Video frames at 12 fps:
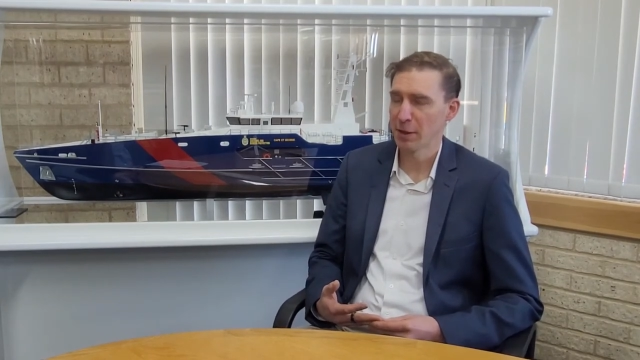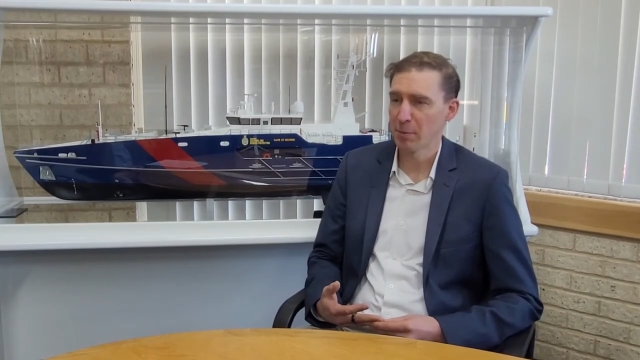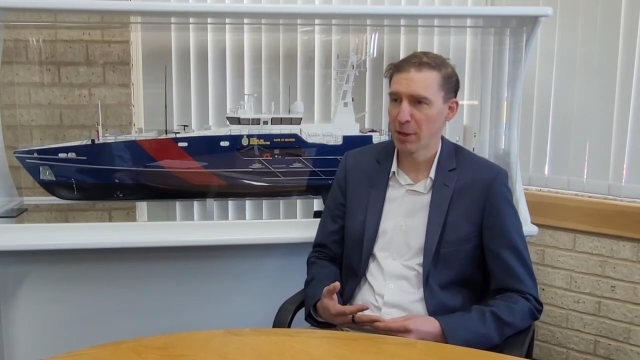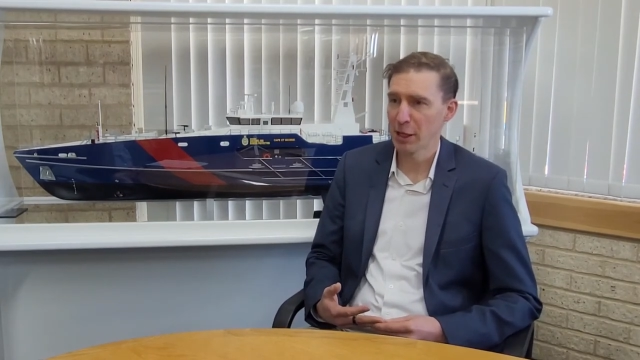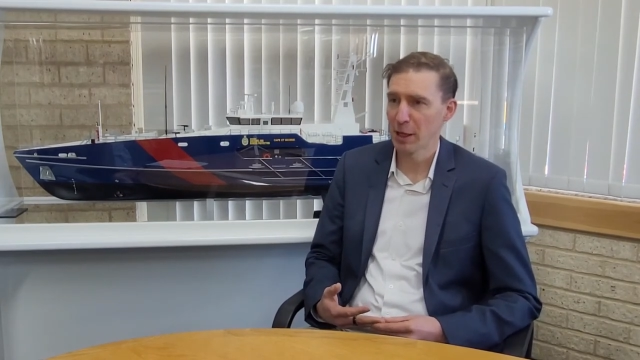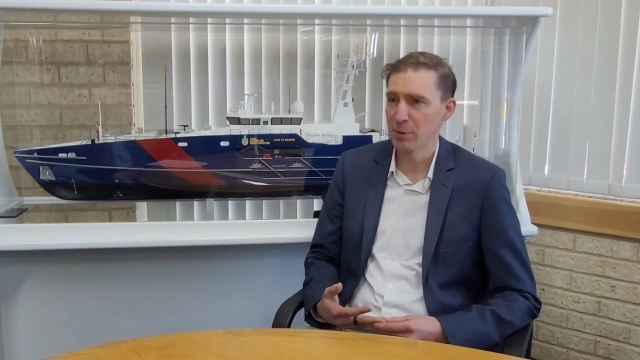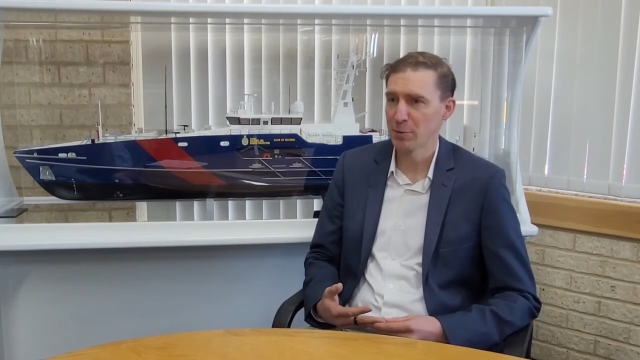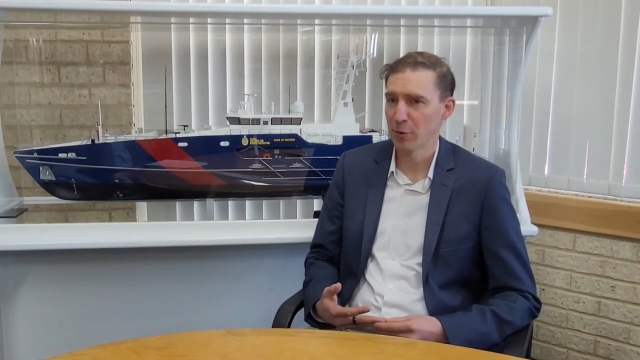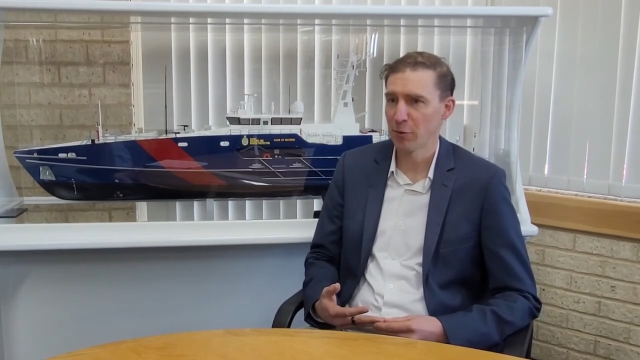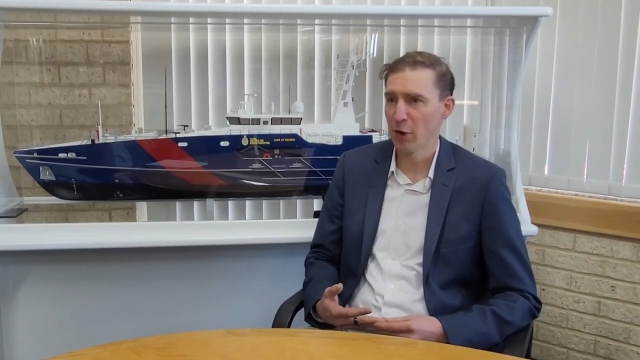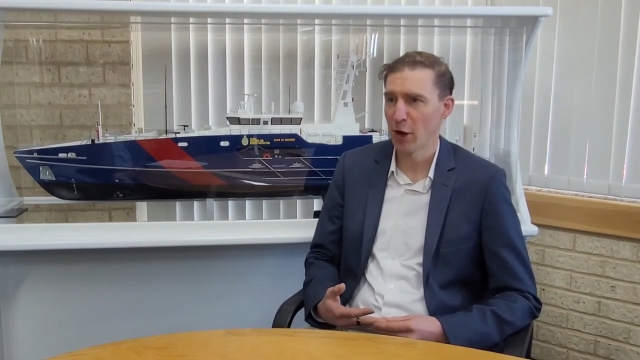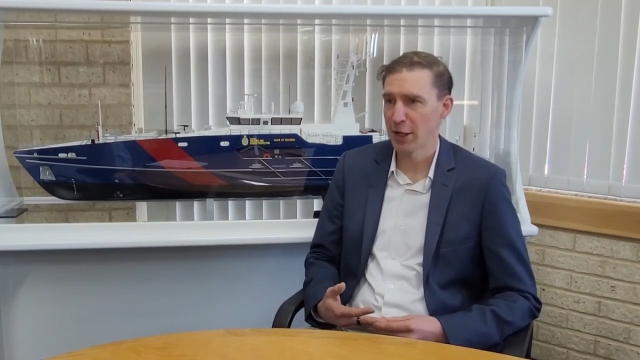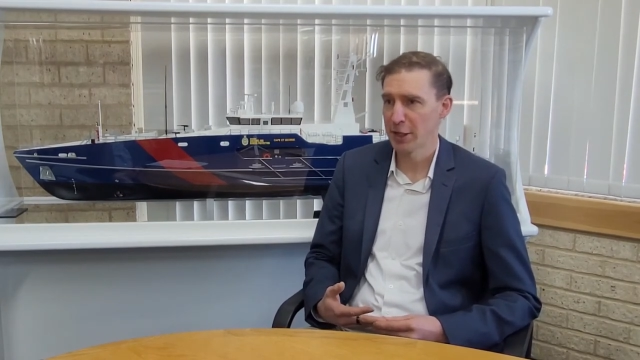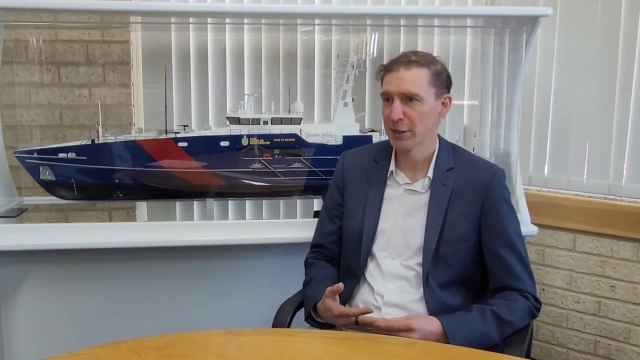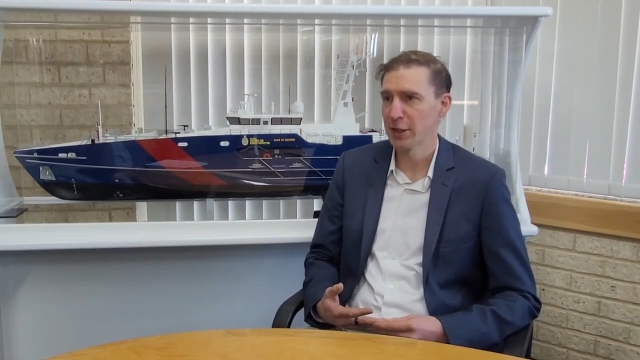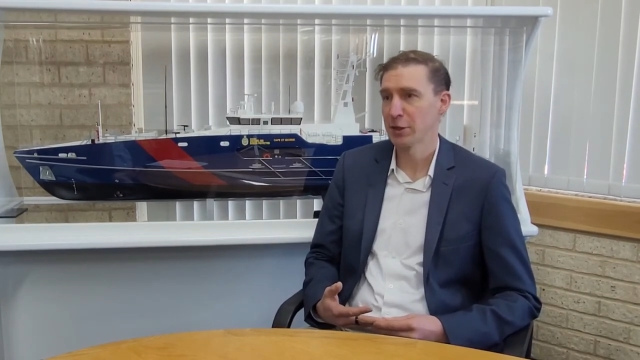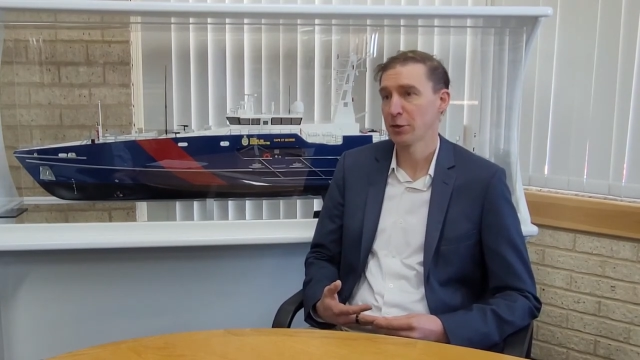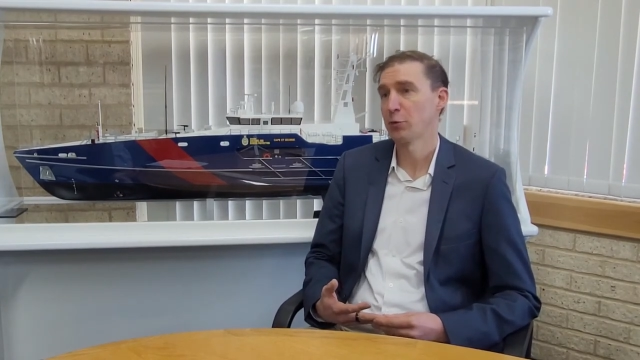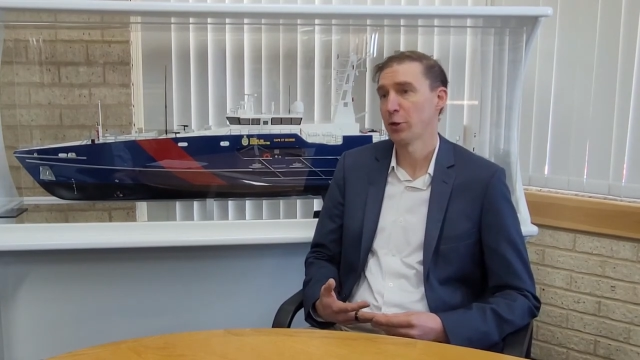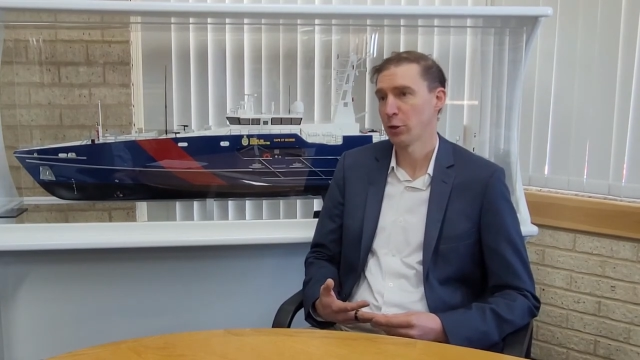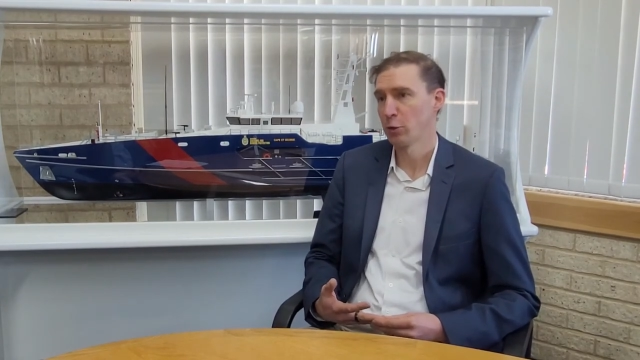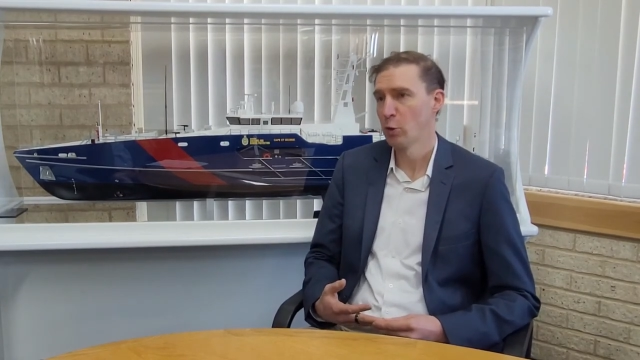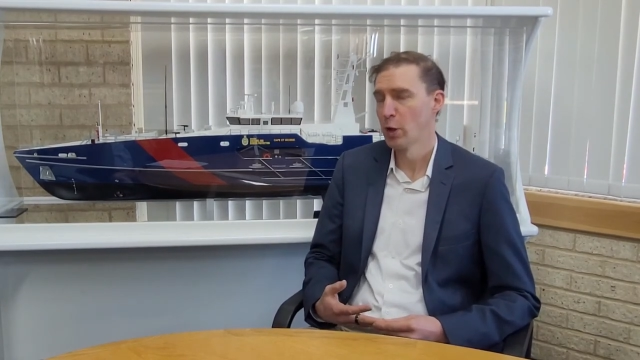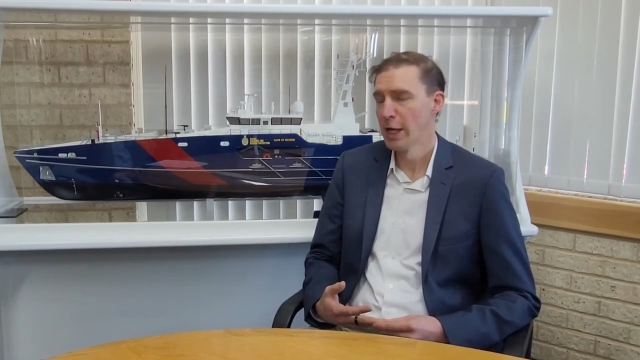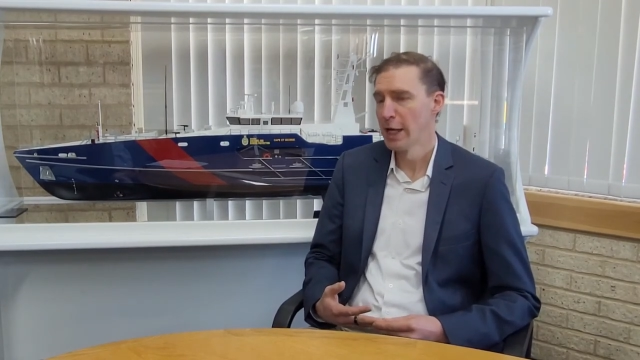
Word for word: the PLMs provide is critical,